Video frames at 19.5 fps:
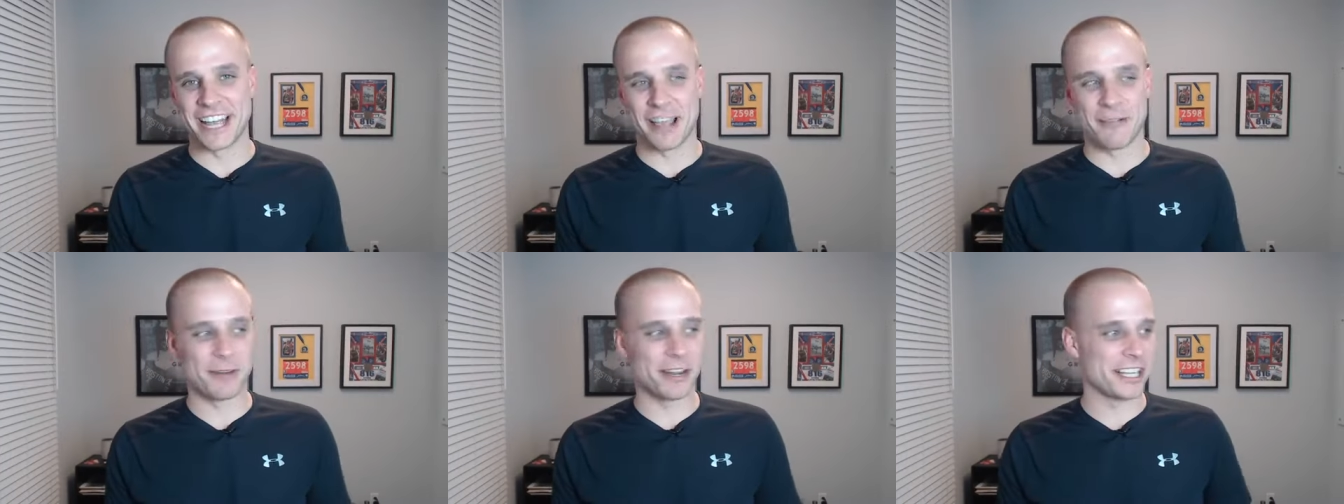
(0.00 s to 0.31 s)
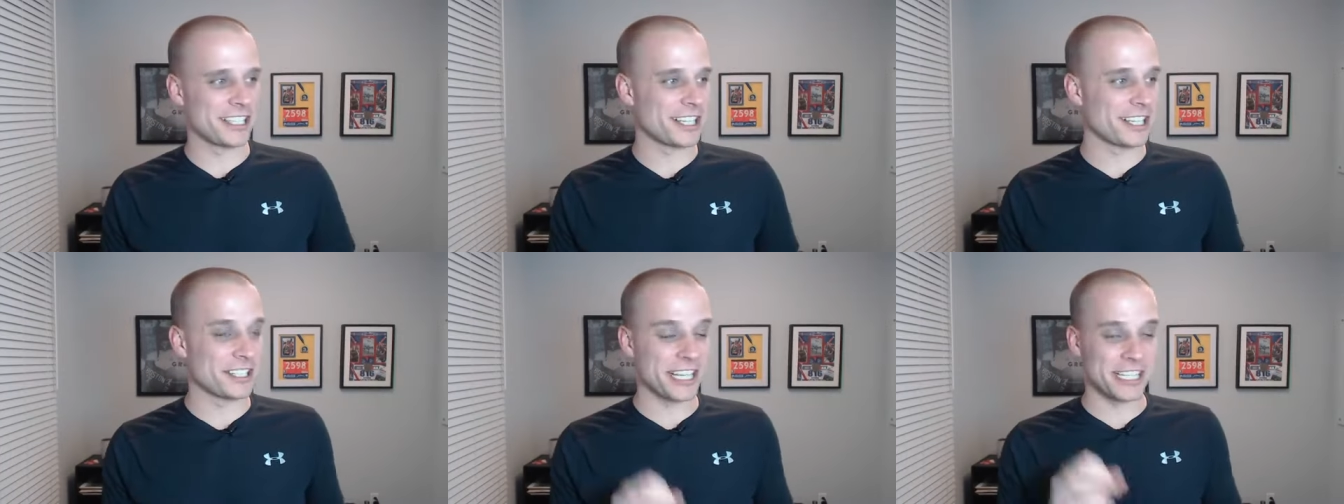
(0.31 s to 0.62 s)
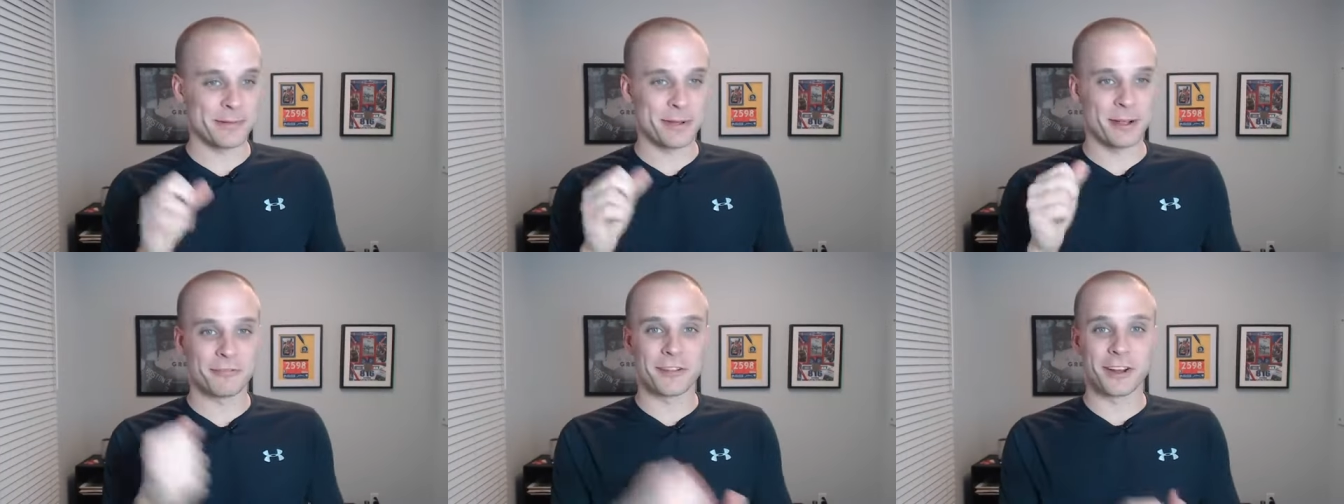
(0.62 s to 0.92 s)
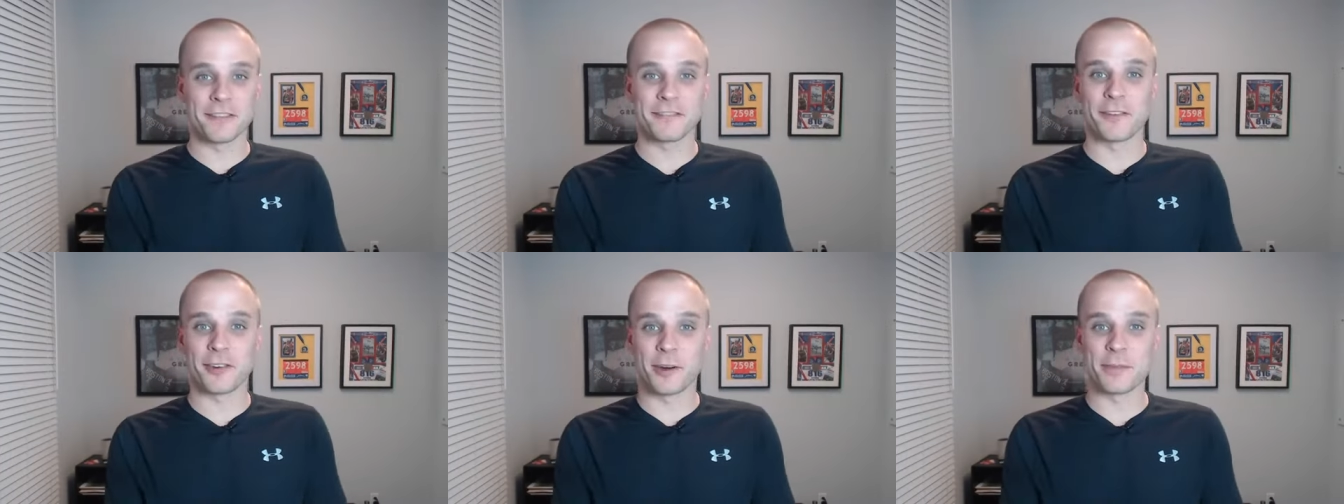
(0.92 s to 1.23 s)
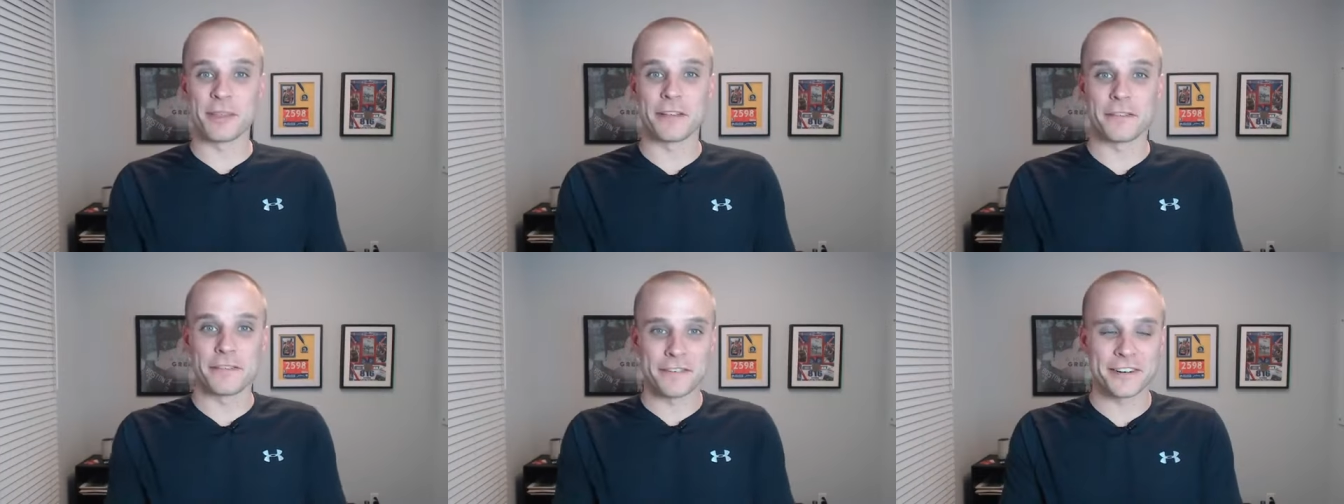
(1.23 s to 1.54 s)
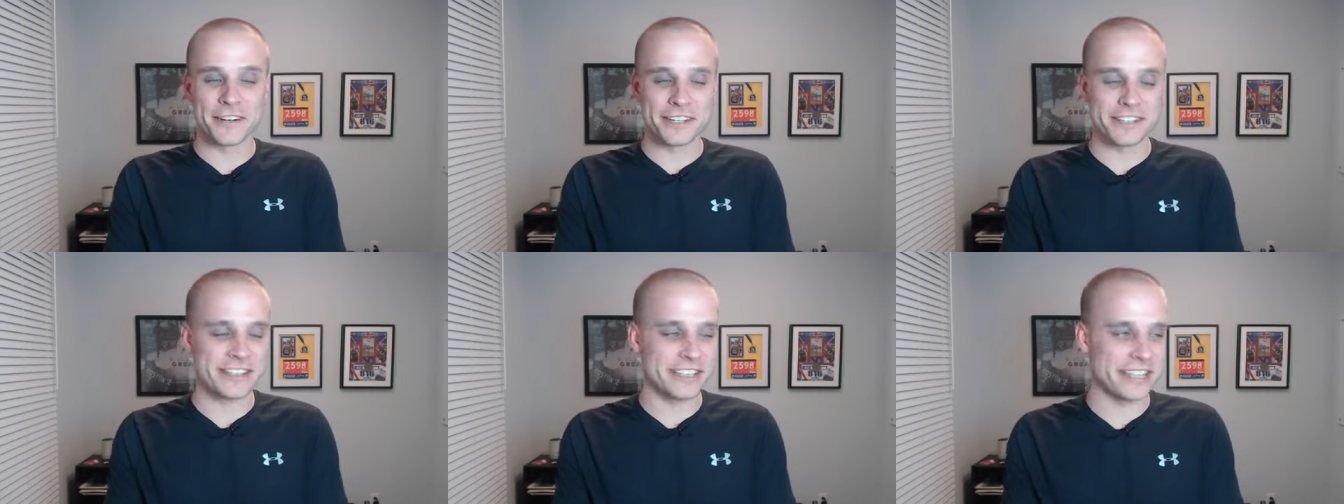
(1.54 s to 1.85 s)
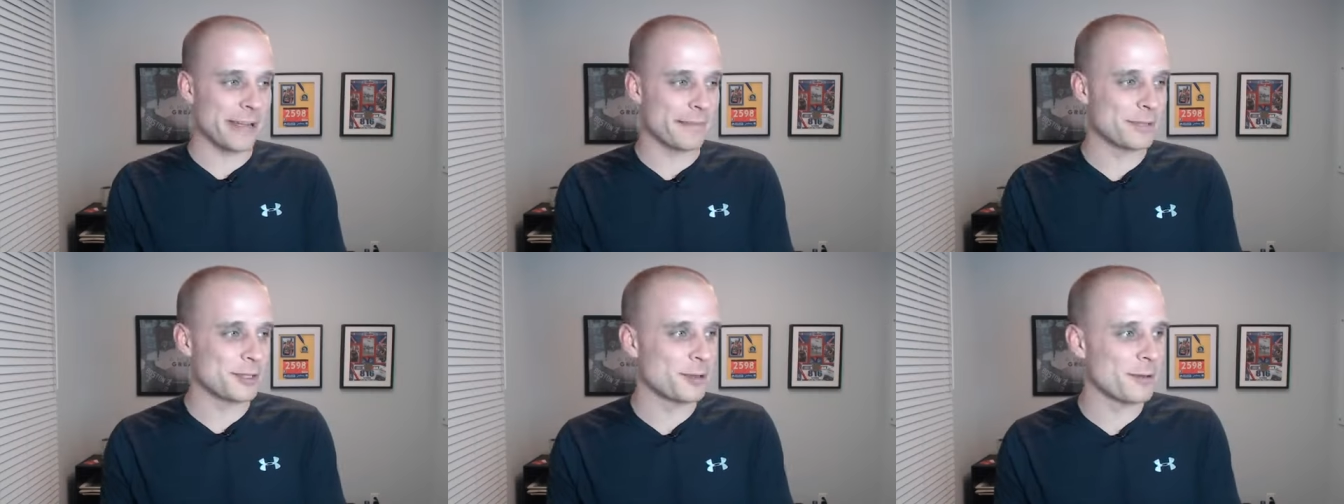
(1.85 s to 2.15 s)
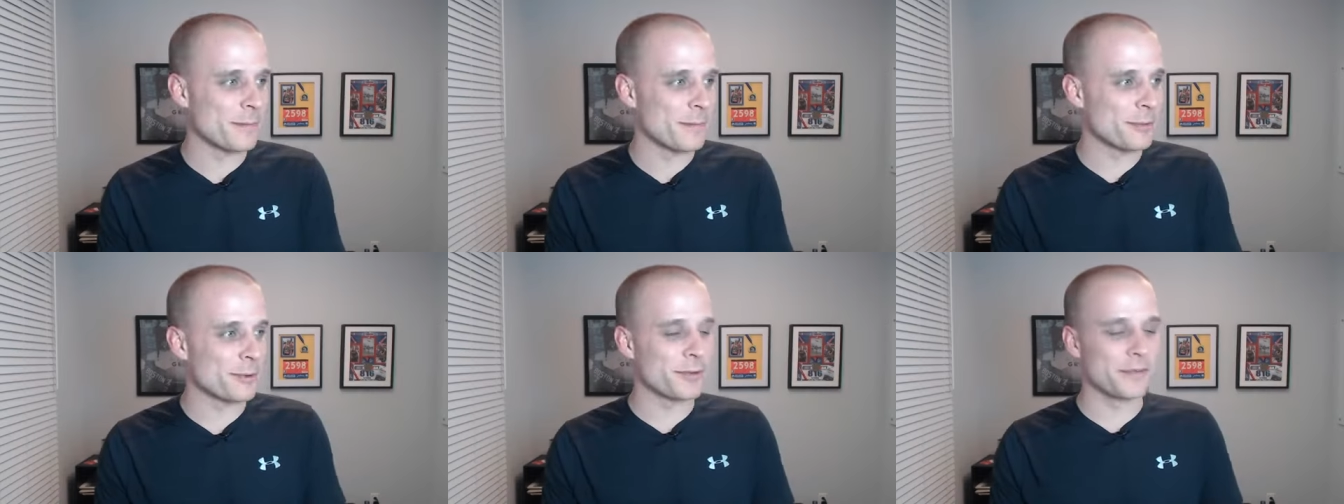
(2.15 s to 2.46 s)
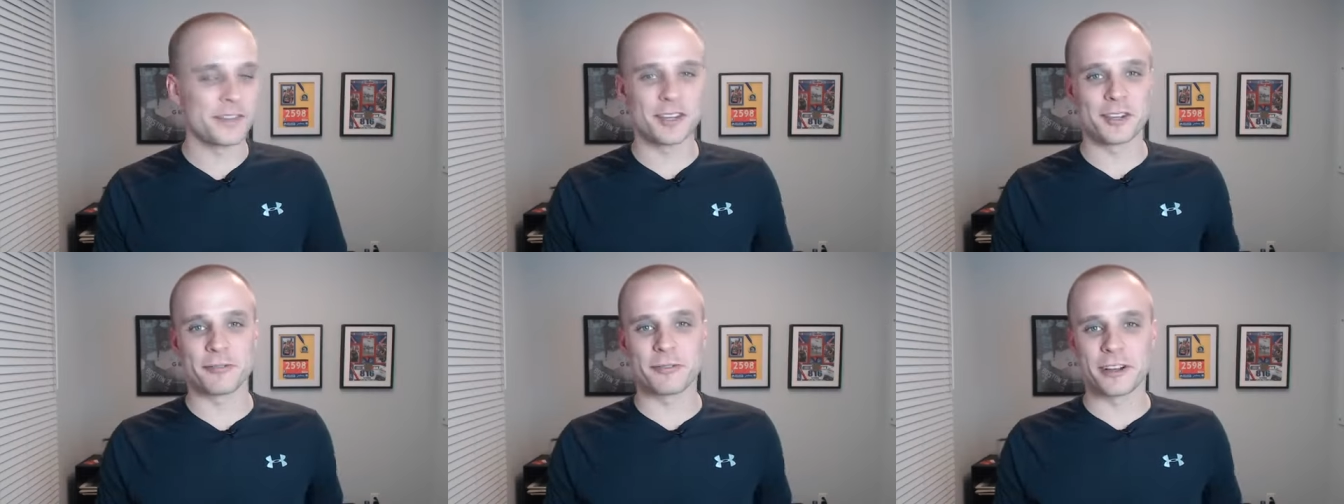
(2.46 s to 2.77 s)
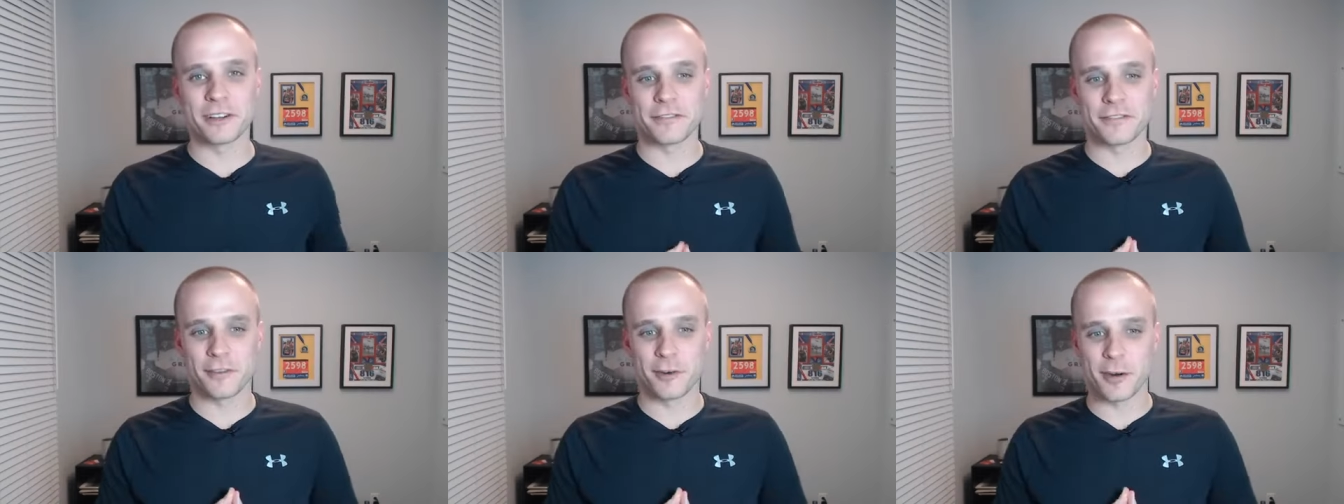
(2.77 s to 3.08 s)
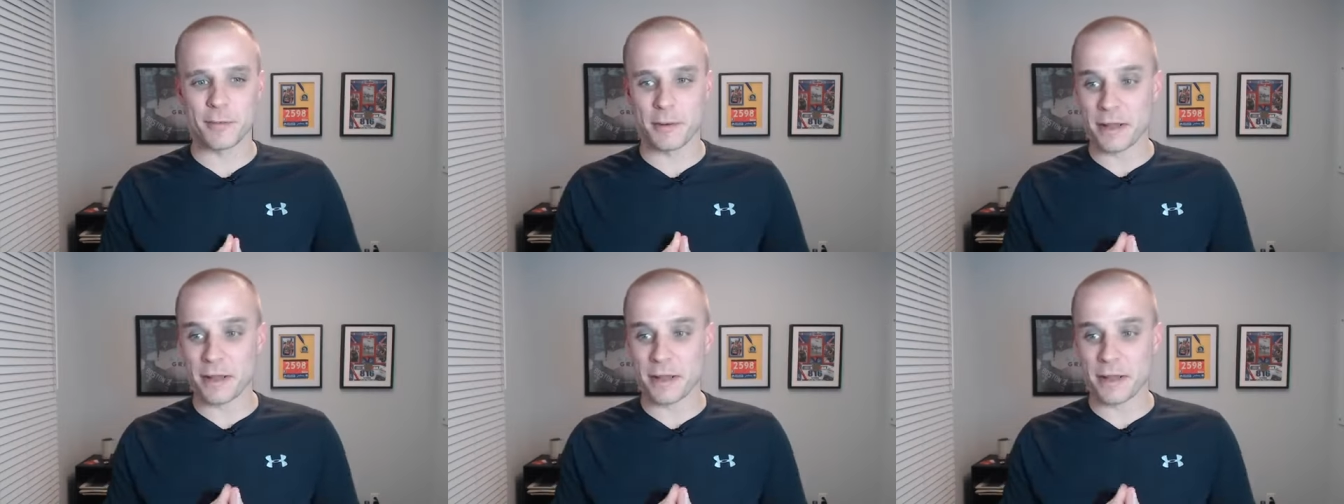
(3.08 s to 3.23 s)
I want to talk to you guys about run form and the first step to improving your run form.